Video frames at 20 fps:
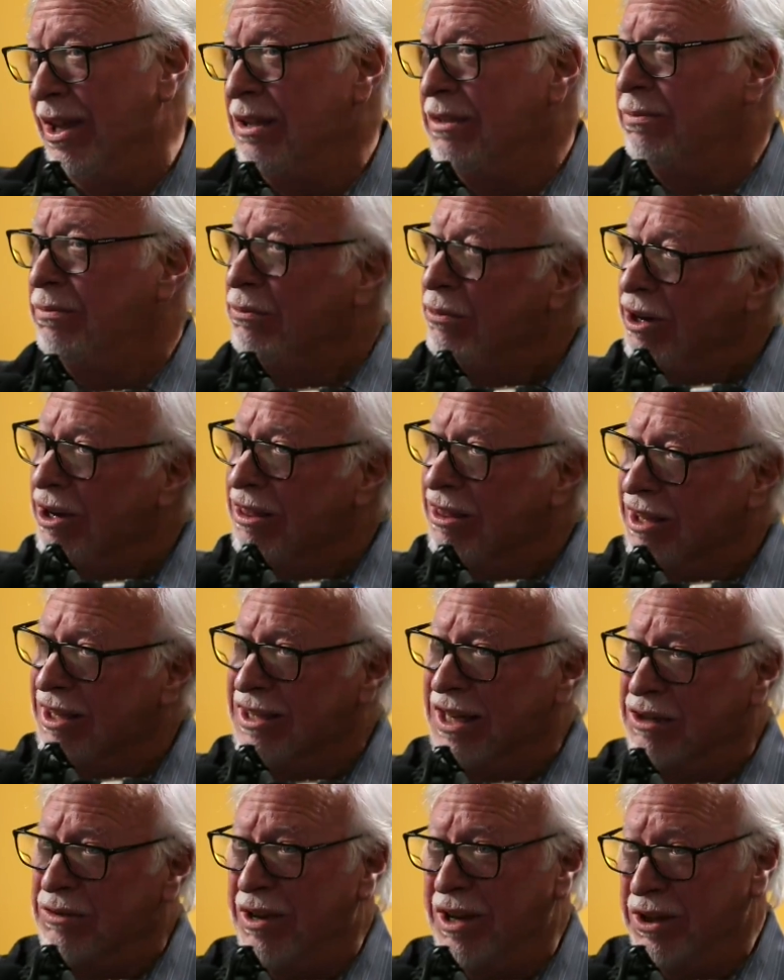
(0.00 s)
So that's one of the
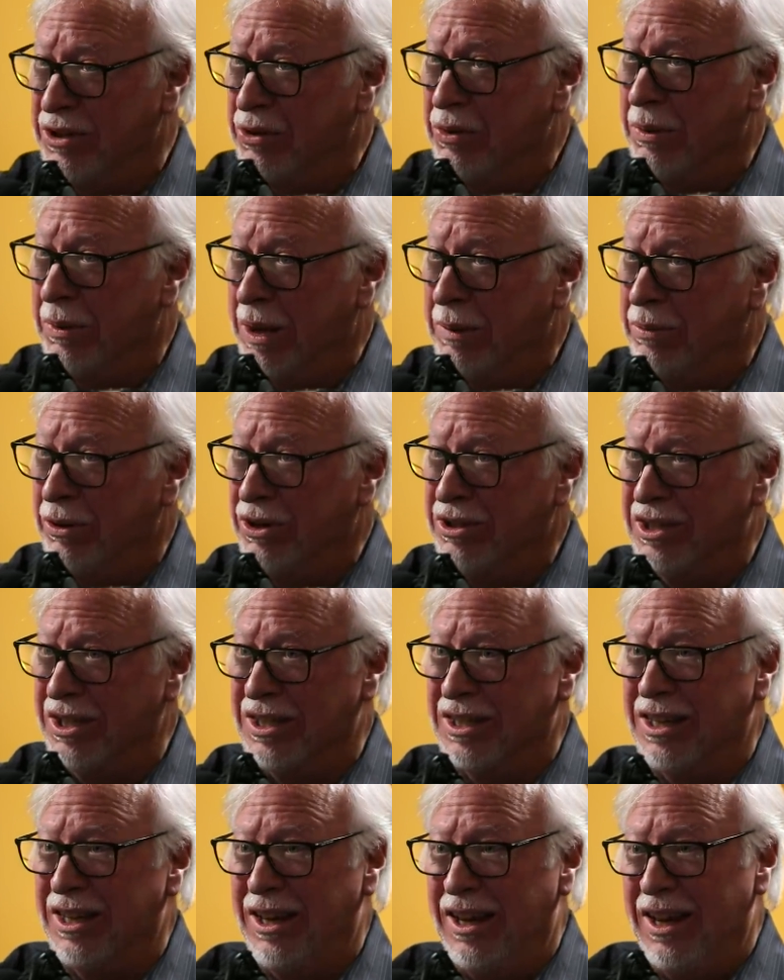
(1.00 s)
things I try to do in my
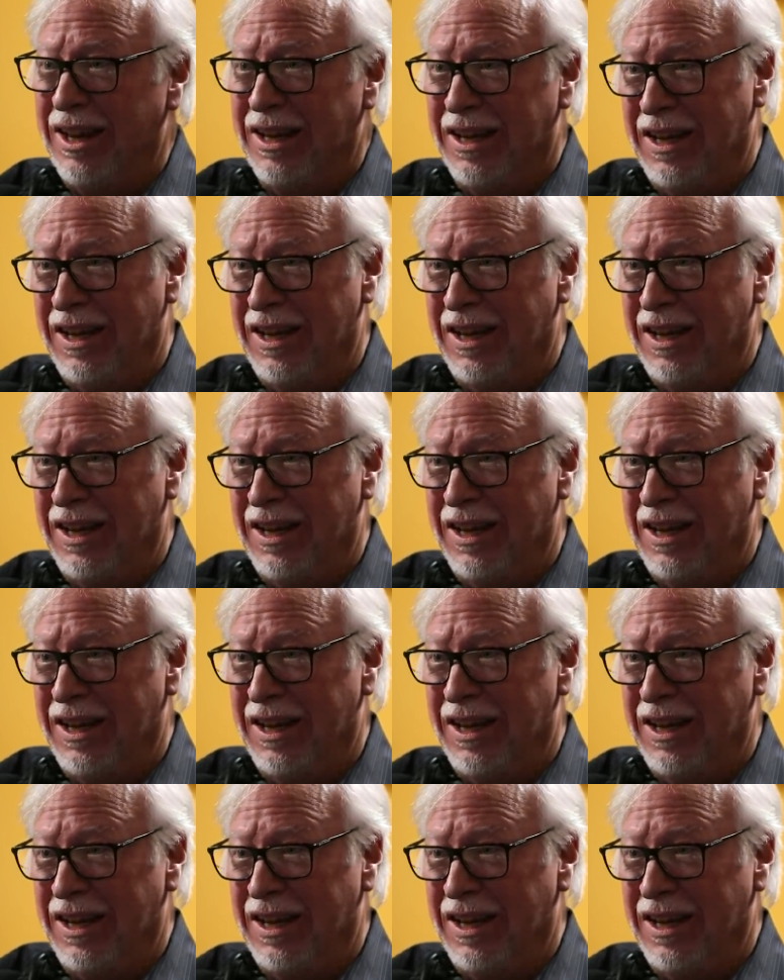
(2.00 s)
books is